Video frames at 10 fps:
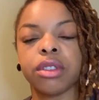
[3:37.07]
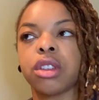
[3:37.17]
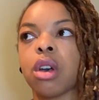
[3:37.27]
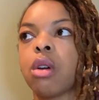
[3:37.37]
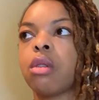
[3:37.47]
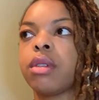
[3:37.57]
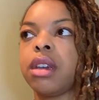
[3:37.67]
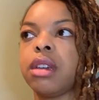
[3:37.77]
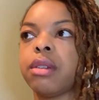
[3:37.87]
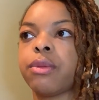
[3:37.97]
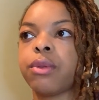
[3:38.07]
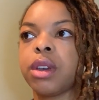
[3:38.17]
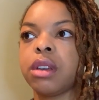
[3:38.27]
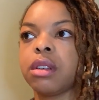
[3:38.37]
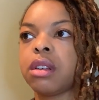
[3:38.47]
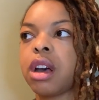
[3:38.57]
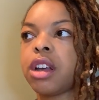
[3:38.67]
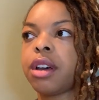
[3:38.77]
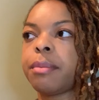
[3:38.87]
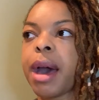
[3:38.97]
So if
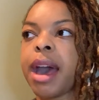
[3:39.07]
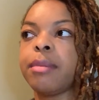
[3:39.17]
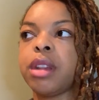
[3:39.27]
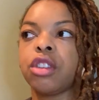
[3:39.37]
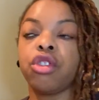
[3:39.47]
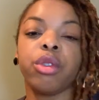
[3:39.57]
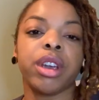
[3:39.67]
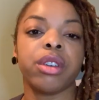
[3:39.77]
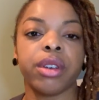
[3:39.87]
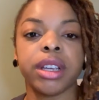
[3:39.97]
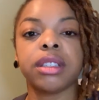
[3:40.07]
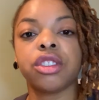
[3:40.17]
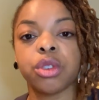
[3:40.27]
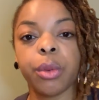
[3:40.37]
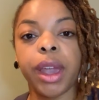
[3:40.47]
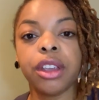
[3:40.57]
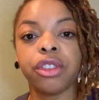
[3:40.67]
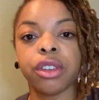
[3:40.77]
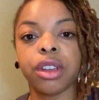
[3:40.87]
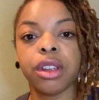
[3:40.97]
I'm in a triggering
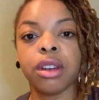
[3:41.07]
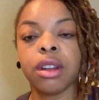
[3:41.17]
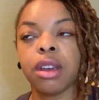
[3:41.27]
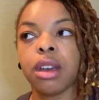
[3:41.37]
situation,